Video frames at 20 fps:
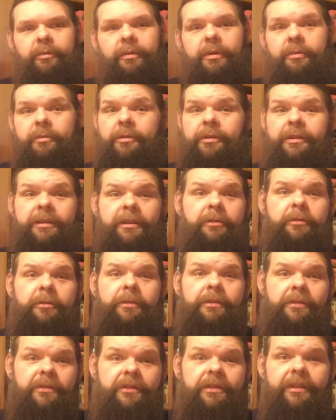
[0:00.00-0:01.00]
to know and
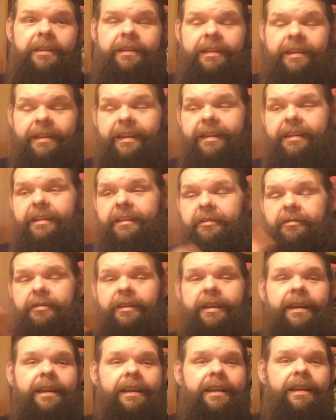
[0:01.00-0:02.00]
see and love,
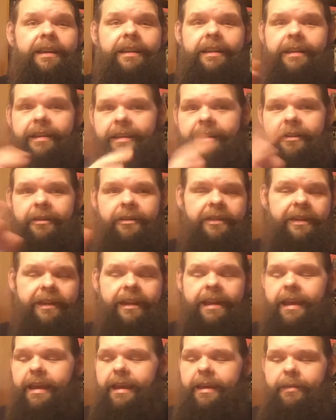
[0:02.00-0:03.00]
and all that.
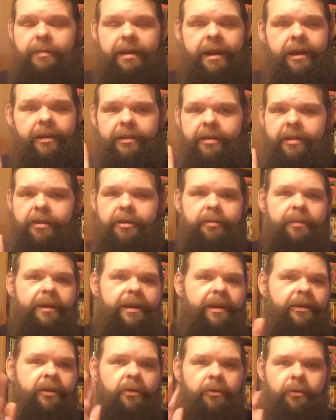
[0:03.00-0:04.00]
But I'll talk about
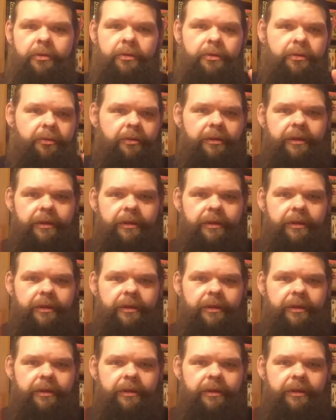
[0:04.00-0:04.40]
2 and 3